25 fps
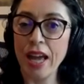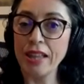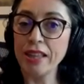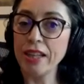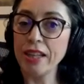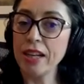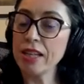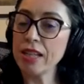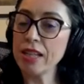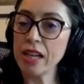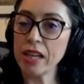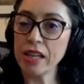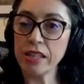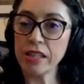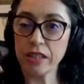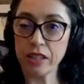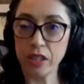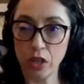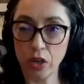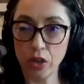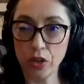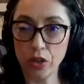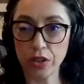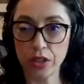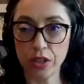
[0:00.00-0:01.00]
And it is
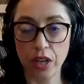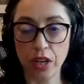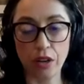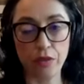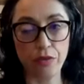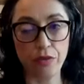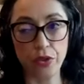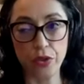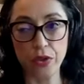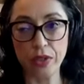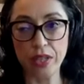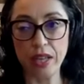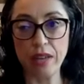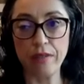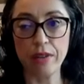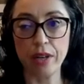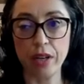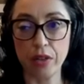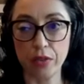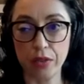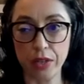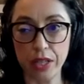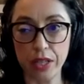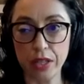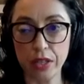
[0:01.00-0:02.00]
extraordinary for
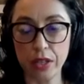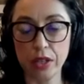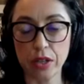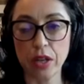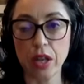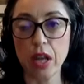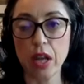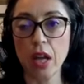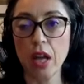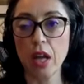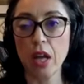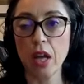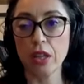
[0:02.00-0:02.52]
several reasons.